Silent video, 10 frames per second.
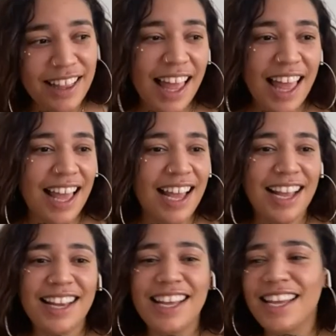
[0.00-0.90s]

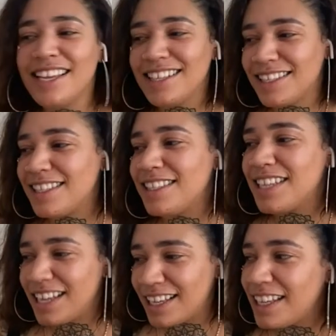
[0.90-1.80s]
line. It,
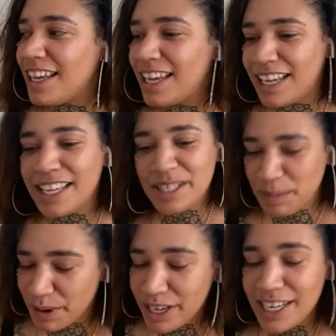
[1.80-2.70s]
it, it gets
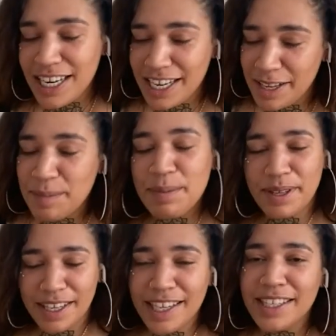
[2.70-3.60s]
pretty deep.
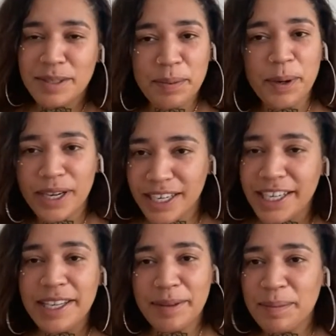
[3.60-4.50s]
It gets pretty
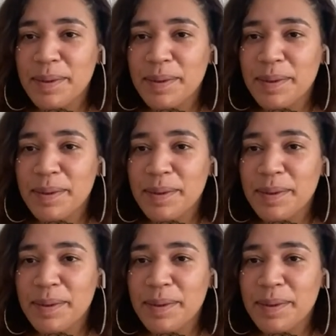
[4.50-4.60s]
deep.